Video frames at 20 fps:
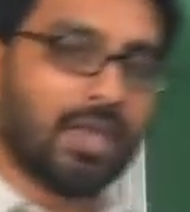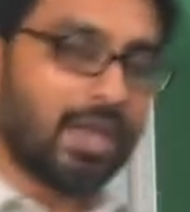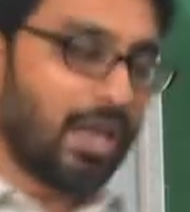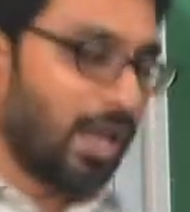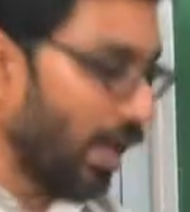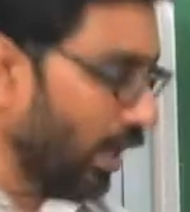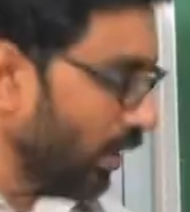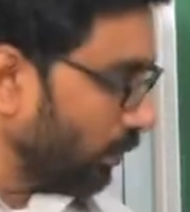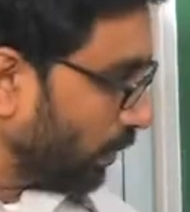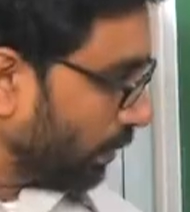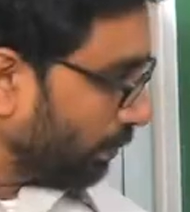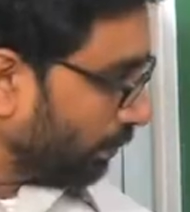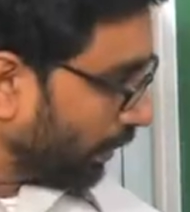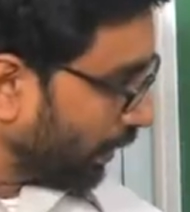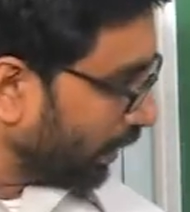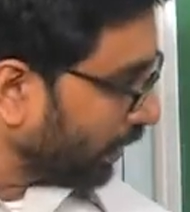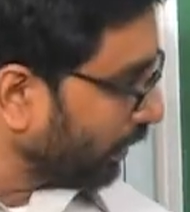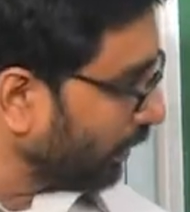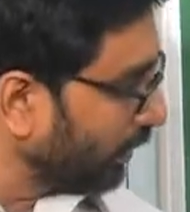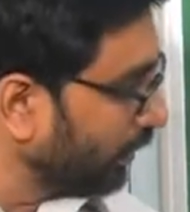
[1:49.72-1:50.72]
and we
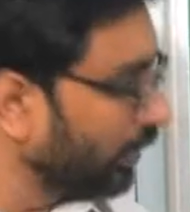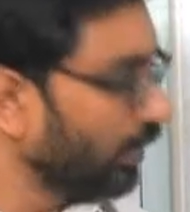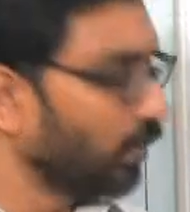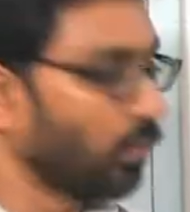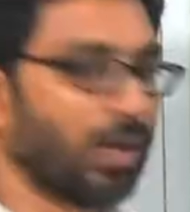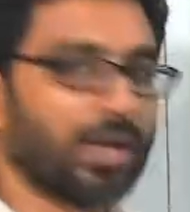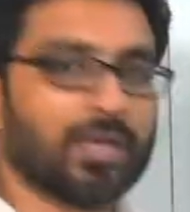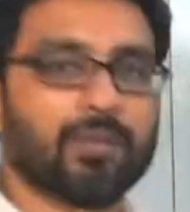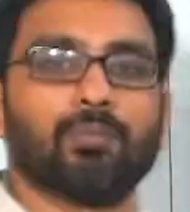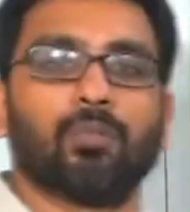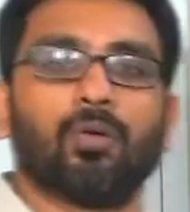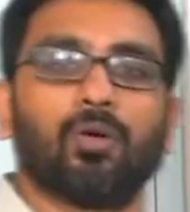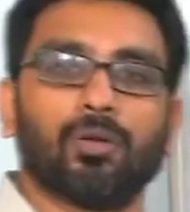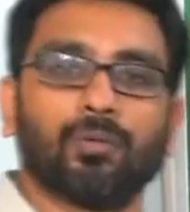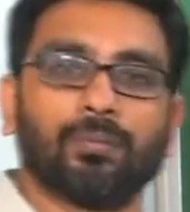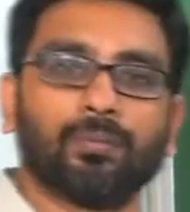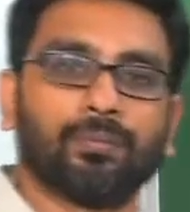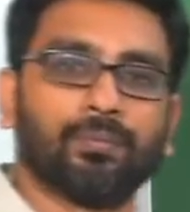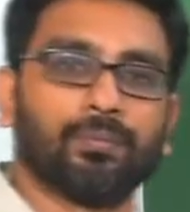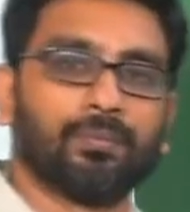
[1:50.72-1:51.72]
pick the white ball.
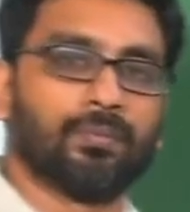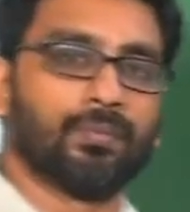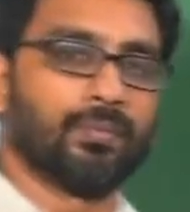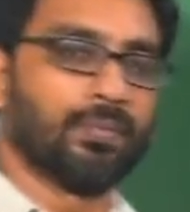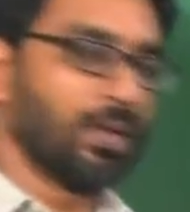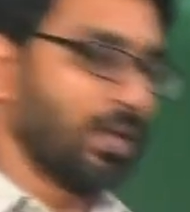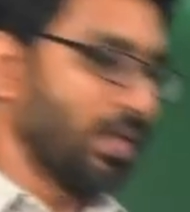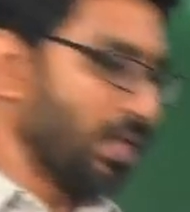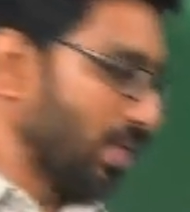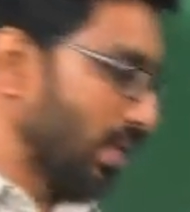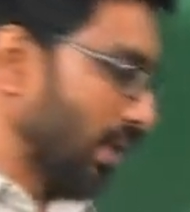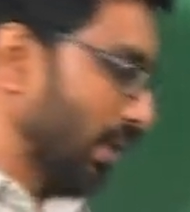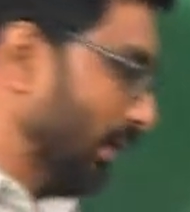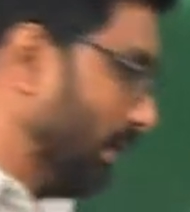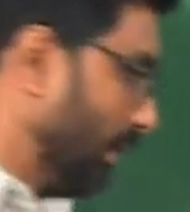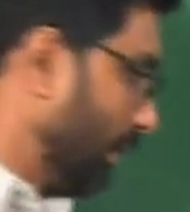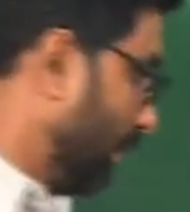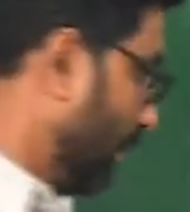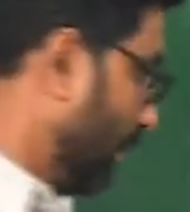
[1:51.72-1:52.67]
Then